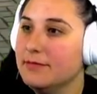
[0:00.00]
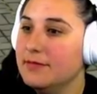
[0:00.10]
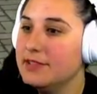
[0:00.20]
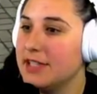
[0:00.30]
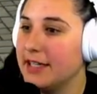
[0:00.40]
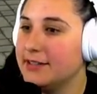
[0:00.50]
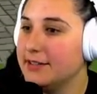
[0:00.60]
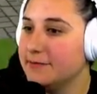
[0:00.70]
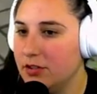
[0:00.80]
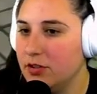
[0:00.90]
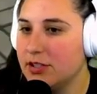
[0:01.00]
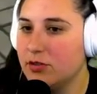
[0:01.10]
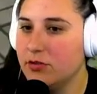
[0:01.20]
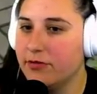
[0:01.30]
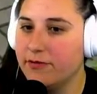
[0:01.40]
It's nice. You have this
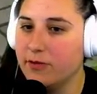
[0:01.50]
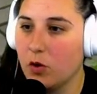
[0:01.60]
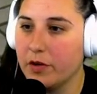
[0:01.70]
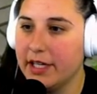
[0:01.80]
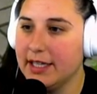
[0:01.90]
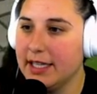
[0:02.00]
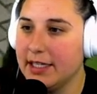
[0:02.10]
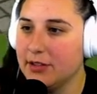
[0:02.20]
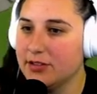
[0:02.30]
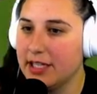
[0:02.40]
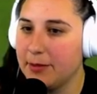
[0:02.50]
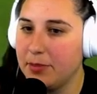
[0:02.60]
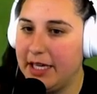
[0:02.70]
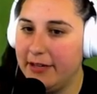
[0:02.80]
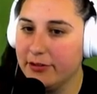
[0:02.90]
new flooring that looks like
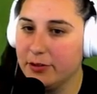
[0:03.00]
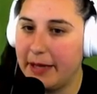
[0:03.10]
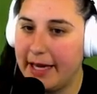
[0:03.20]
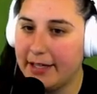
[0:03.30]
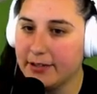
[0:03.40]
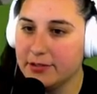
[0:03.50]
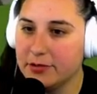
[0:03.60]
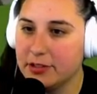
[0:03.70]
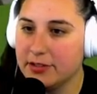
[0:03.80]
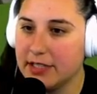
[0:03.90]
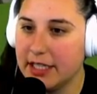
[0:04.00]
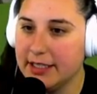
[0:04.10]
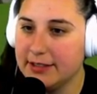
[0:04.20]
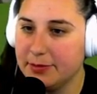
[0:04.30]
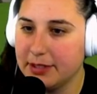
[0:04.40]
paver patterns, which is
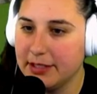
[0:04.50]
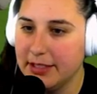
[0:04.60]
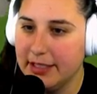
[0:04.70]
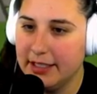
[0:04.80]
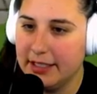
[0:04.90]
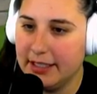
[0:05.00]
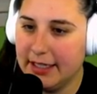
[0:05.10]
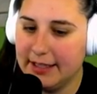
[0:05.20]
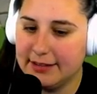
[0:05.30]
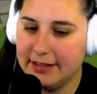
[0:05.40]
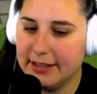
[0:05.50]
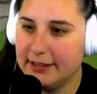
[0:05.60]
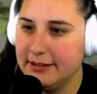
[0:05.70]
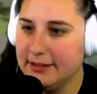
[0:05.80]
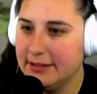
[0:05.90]
nice, but it has
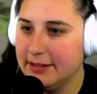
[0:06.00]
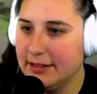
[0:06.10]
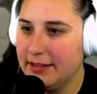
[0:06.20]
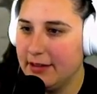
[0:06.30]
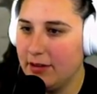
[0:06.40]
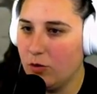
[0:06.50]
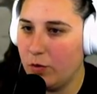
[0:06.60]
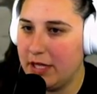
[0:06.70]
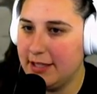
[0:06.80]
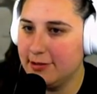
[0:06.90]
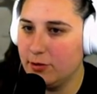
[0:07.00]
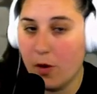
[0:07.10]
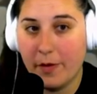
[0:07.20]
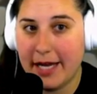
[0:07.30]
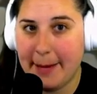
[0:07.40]
like the weeds
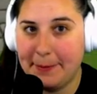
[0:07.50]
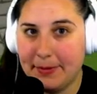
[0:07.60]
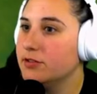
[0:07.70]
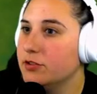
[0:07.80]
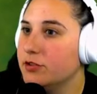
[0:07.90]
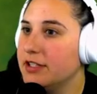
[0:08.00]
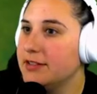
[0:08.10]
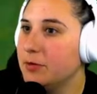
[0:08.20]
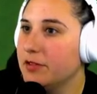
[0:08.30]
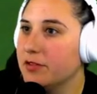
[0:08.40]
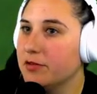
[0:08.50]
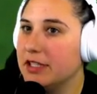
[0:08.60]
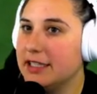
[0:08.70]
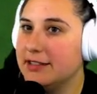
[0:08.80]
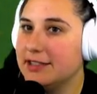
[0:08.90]
growing up. So it creates more of a
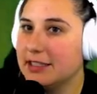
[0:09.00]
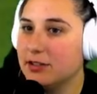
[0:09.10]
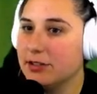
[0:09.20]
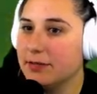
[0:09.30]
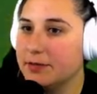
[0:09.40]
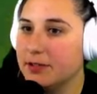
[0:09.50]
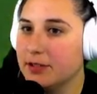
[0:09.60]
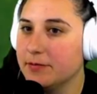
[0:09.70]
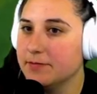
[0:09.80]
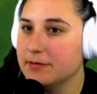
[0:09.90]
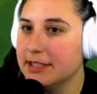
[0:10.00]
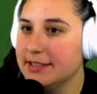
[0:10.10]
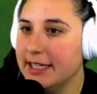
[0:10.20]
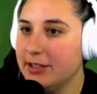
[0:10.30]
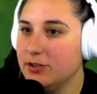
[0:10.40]
realistic look. So let's
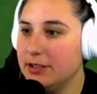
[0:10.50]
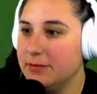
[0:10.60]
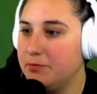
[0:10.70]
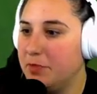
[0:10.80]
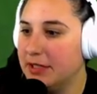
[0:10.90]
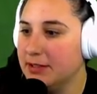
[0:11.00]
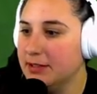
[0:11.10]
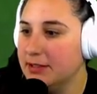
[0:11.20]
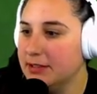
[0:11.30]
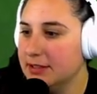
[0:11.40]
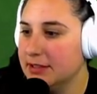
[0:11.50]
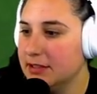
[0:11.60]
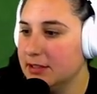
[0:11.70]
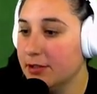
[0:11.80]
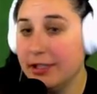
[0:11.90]
actually build
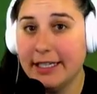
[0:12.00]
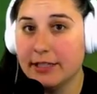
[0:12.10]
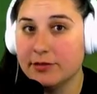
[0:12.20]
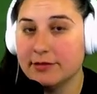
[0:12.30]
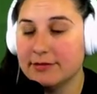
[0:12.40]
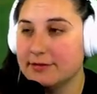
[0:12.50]
a greenhouse.